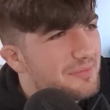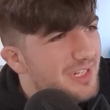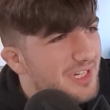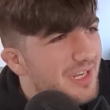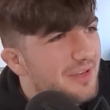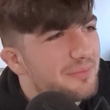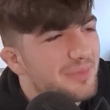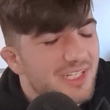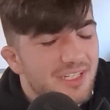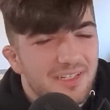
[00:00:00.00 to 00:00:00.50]
Yeah,
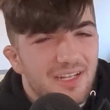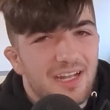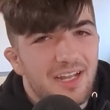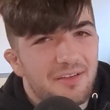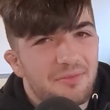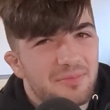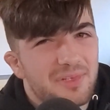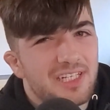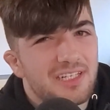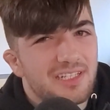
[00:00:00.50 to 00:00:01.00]

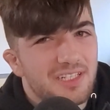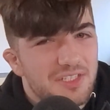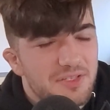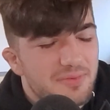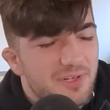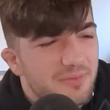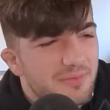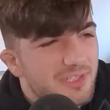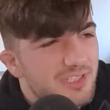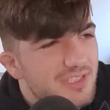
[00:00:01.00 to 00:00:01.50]
I've been
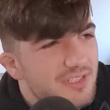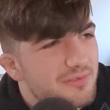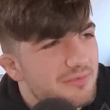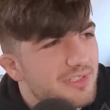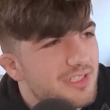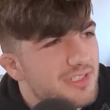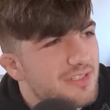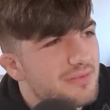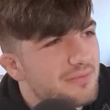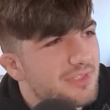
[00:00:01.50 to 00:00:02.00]
experimenting
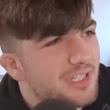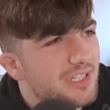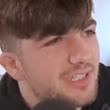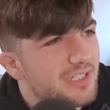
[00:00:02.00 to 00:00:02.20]
with some